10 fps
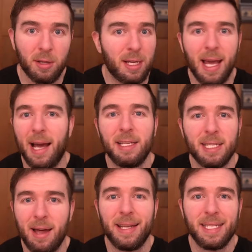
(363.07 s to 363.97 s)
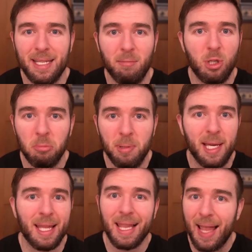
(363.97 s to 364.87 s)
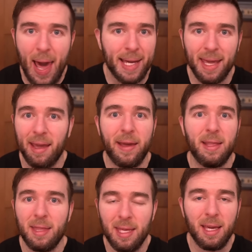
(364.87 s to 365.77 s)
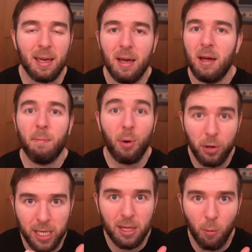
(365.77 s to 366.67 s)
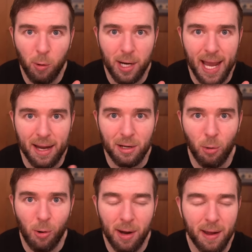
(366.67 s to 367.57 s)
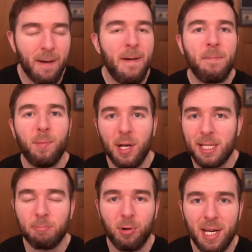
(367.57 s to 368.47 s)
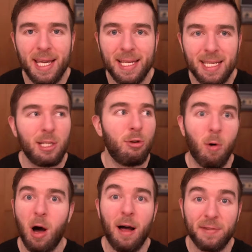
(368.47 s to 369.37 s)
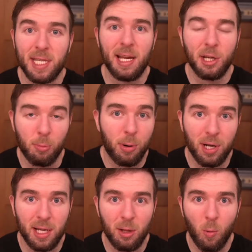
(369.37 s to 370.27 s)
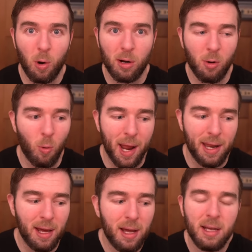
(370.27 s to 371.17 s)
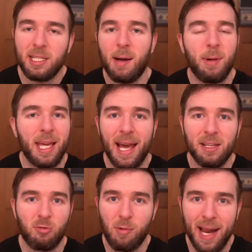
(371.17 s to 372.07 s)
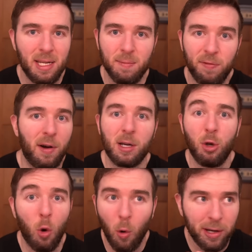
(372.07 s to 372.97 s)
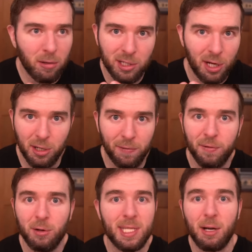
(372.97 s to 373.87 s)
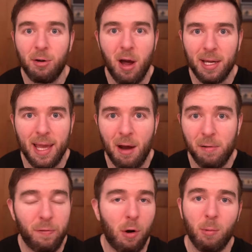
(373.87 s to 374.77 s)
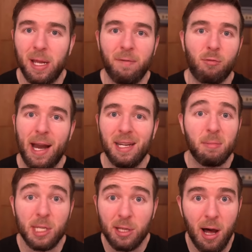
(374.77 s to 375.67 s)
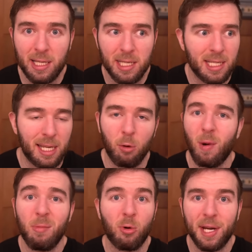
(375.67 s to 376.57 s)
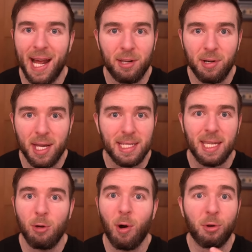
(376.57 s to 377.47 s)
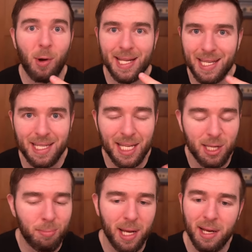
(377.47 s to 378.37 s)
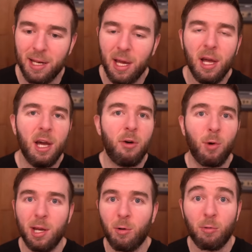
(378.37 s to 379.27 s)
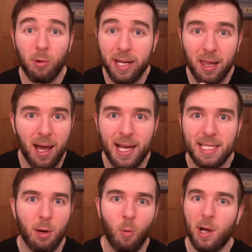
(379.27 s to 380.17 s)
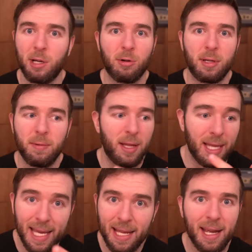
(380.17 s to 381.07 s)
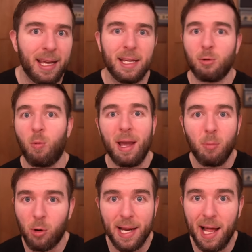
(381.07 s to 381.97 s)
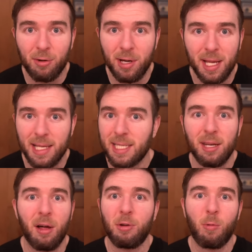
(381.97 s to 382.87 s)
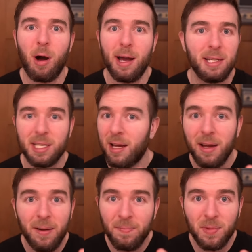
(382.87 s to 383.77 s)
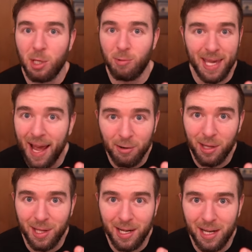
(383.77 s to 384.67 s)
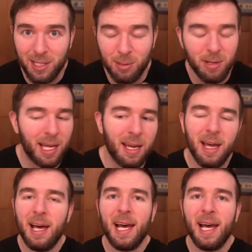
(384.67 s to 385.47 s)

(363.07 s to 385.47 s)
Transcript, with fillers: The guy does not seem to be lacking in the putting in the work category, but it's pretty easy to offset your putting in the work when somebody has random fucking oils on your foods that are not accounted for, when you have random sauces that are way more calorie dense than you otherwise anticipated, when you don't realize that what you're eating is way more calorie dense than otherwise you calculated it to be.